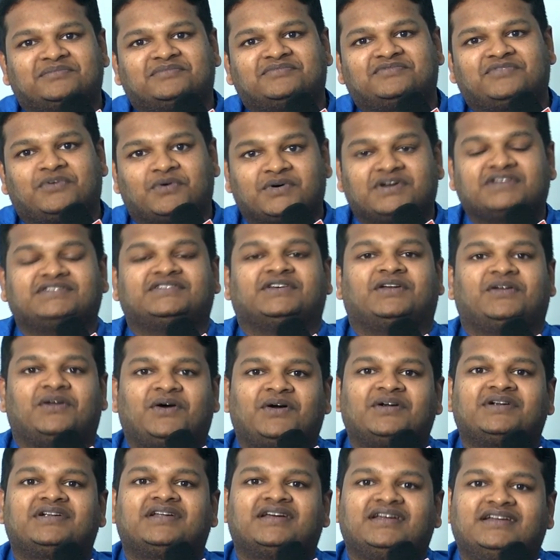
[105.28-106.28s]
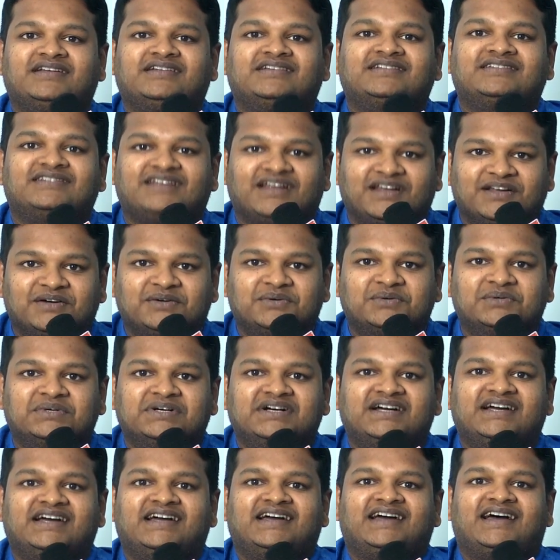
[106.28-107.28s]
focus a lot in Telugu.
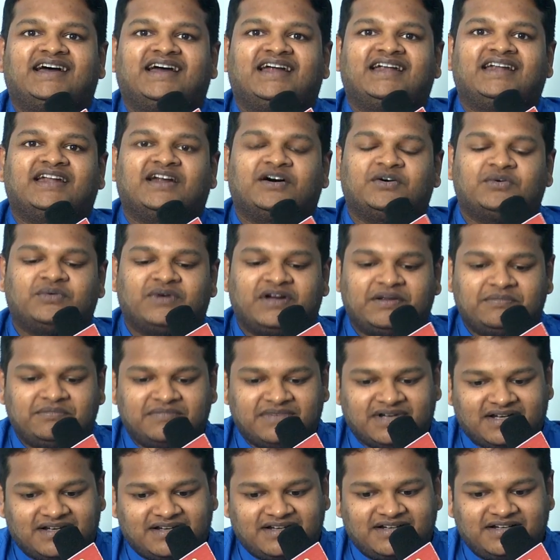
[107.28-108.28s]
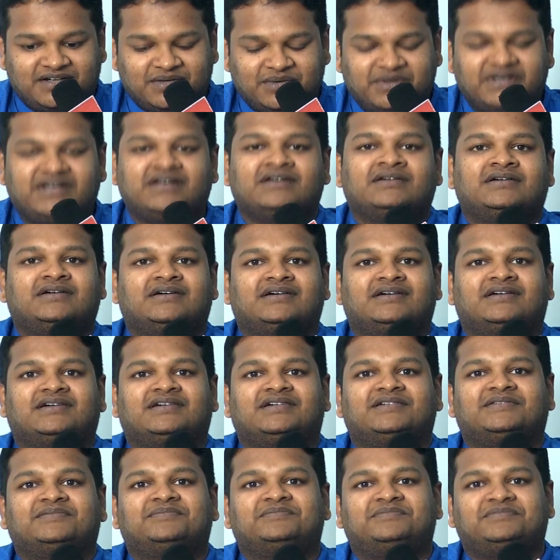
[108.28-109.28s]
And now I'm
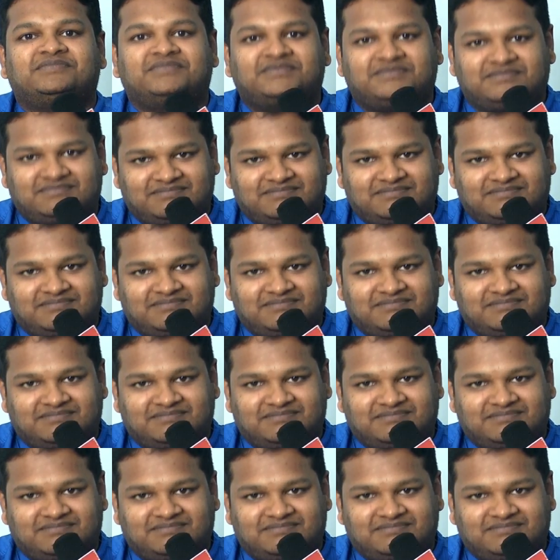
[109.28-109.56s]
doing